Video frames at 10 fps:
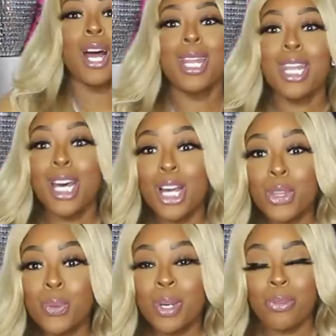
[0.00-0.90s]

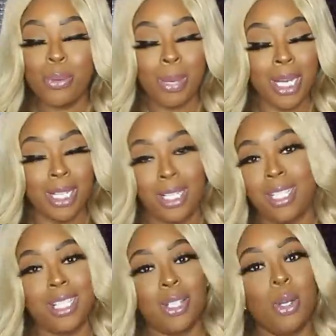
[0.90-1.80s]
Another one for my cousin.